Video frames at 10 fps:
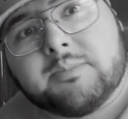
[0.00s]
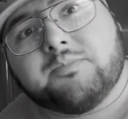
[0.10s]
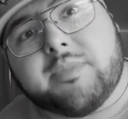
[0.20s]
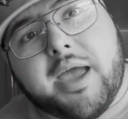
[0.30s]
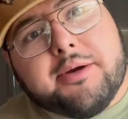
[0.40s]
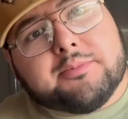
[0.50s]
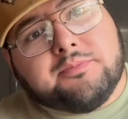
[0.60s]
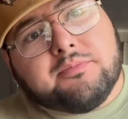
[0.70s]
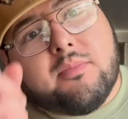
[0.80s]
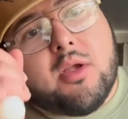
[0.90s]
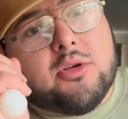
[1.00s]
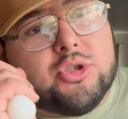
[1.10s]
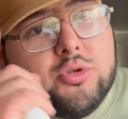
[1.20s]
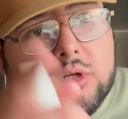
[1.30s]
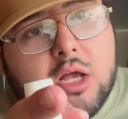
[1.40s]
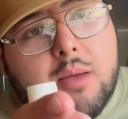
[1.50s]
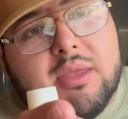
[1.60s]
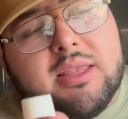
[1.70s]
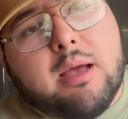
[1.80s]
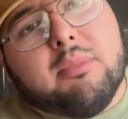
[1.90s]
Now, shoot a
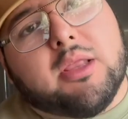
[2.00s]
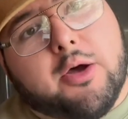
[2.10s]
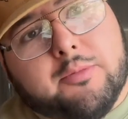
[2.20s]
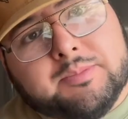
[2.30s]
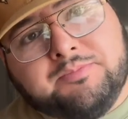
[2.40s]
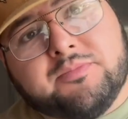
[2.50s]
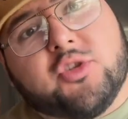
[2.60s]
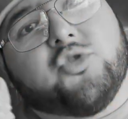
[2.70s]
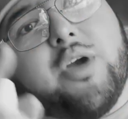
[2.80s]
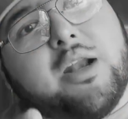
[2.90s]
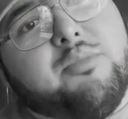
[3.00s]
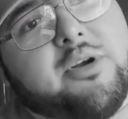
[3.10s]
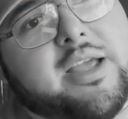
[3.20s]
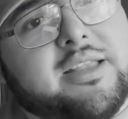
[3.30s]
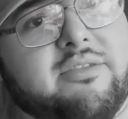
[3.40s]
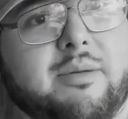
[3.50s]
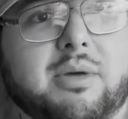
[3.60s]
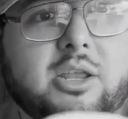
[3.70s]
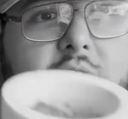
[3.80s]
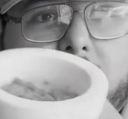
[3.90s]
comment down below. Try to predict if I'm
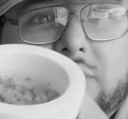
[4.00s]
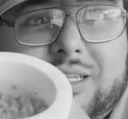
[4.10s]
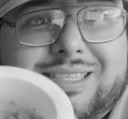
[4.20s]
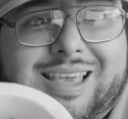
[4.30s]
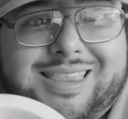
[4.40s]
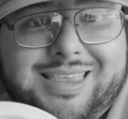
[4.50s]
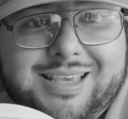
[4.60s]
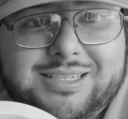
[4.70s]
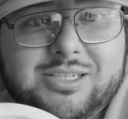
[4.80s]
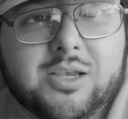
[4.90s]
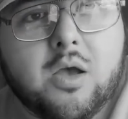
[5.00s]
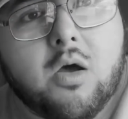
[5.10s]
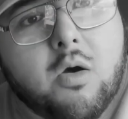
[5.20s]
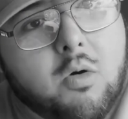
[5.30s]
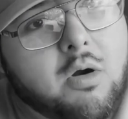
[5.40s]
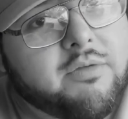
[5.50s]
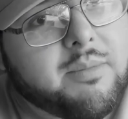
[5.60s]
going to use this like this, or if I'm